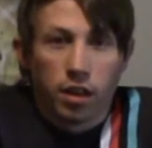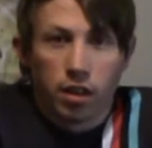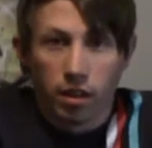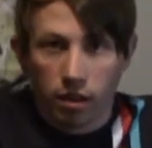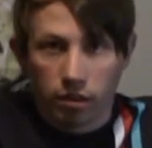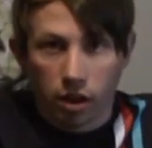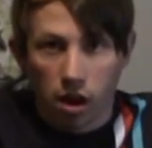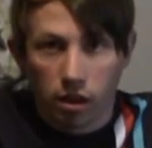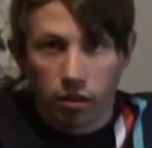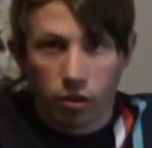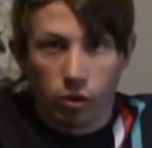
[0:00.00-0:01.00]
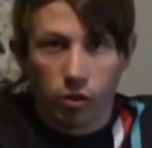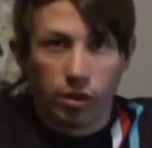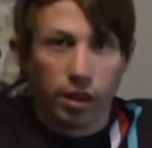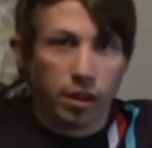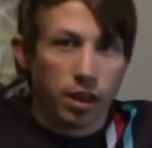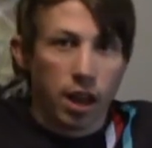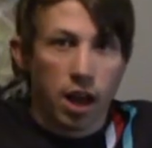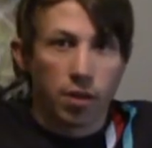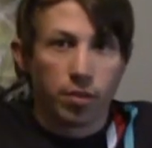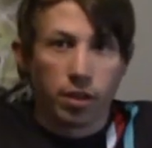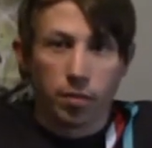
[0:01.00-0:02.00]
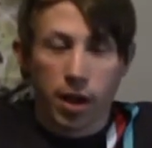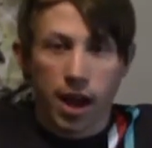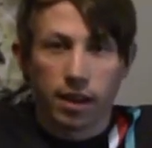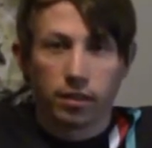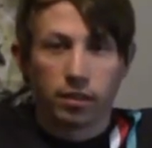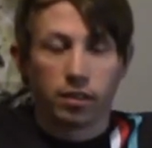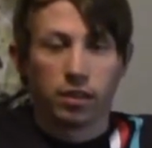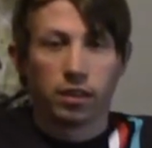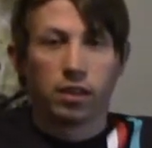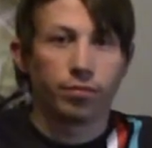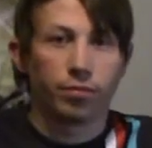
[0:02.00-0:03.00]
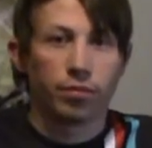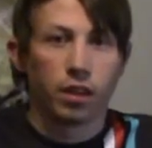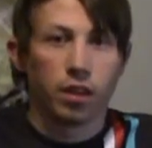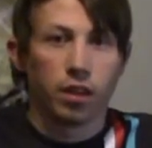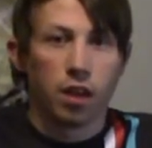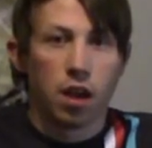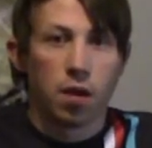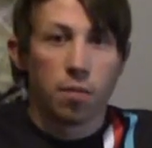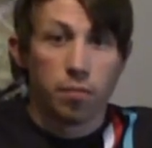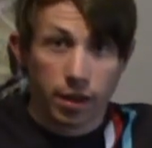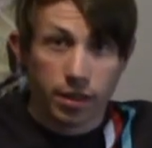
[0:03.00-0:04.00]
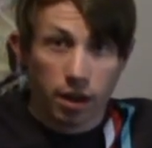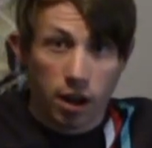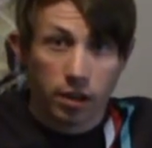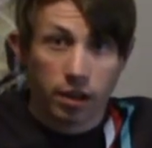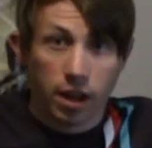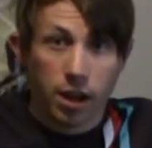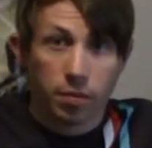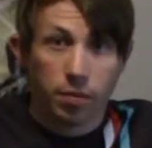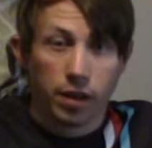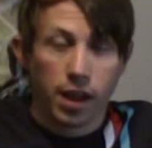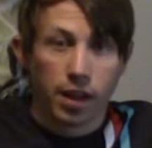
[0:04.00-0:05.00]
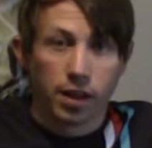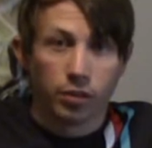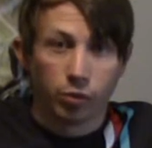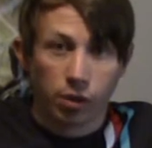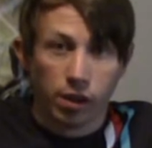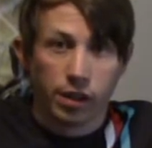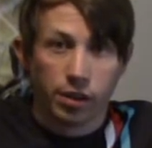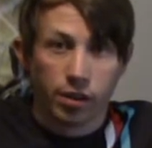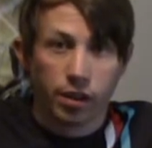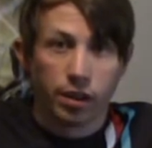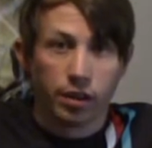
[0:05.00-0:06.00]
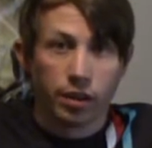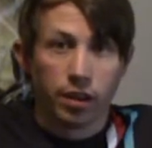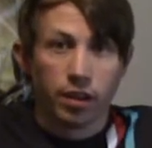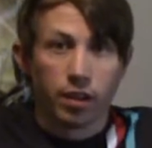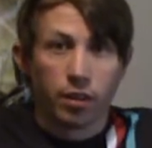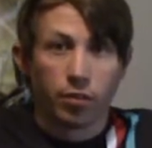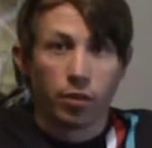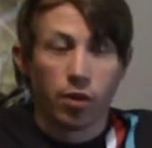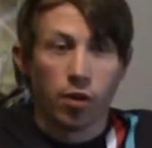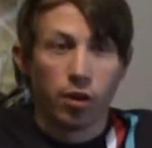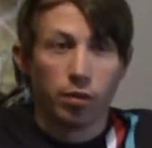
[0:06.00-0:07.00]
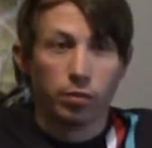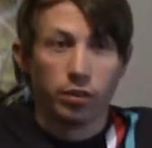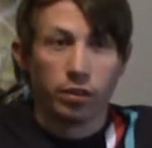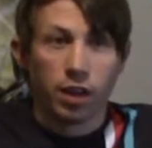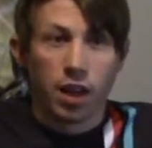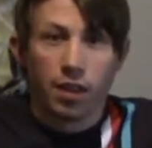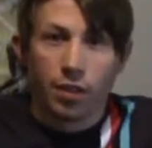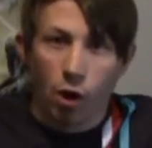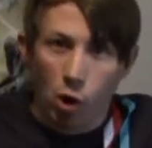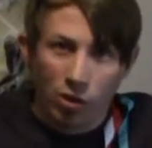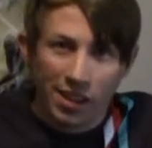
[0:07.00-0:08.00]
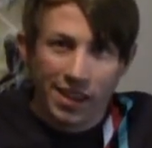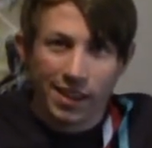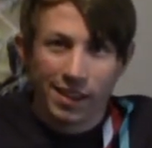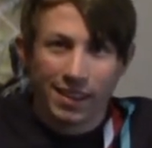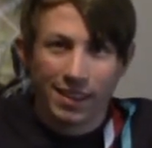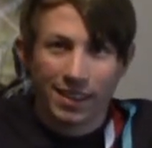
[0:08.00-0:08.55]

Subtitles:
this console than they have in the past. But the online play is really good for ARMS. The only